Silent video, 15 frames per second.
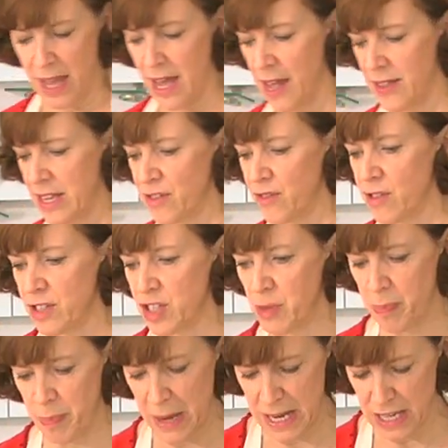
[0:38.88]
And then you've got to
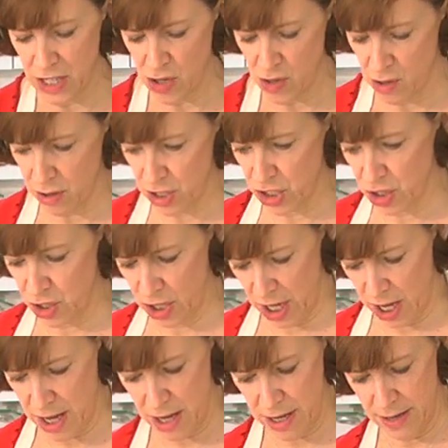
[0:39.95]
beat your
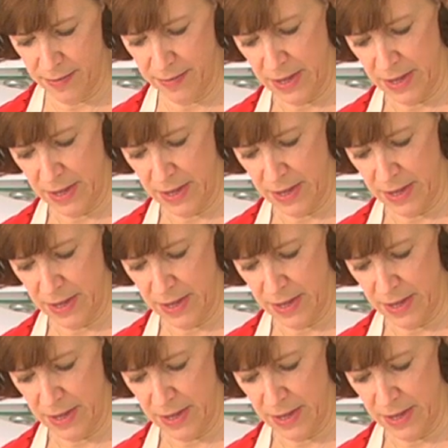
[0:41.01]
sugar